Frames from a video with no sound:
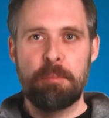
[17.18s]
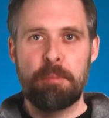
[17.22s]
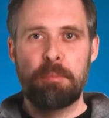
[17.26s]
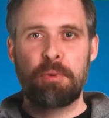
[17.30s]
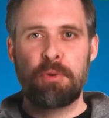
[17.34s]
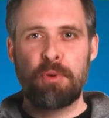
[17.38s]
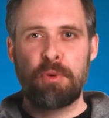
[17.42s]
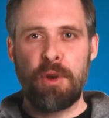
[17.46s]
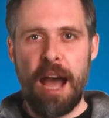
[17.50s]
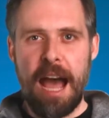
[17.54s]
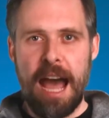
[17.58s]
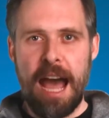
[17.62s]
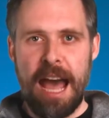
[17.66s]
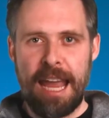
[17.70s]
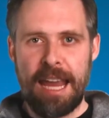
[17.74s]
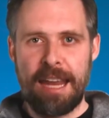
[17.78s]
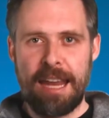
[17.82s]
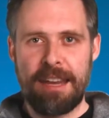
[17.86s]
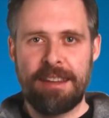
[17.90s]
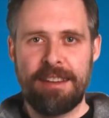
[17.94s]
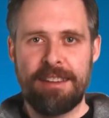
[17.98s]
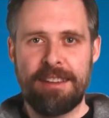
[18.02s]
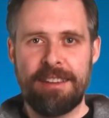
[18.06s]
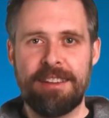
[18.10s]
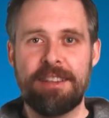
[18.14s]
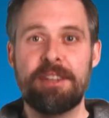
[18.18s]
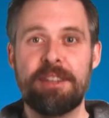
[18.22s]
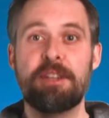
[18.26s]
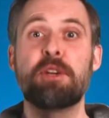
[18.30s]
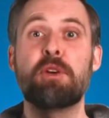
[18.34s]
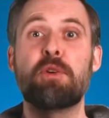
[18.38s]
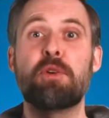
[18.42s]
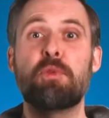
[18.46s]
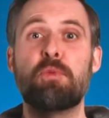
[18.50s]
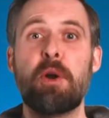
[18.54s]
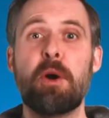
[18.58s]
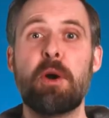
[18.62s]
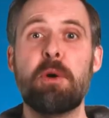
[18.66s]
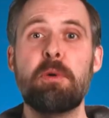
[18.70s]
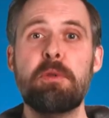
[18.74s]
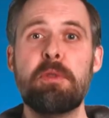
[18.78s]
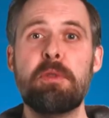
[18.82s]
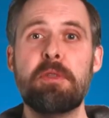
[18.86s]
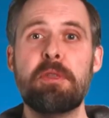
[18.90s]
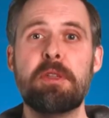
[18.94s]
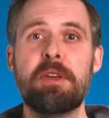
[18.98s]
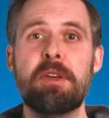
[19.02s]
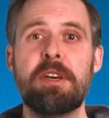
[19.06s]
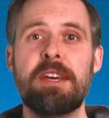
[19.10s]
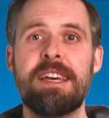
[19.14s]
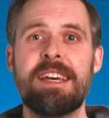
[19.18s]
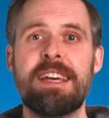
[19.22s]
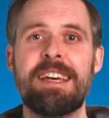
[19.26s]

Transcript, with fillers: pride, growth,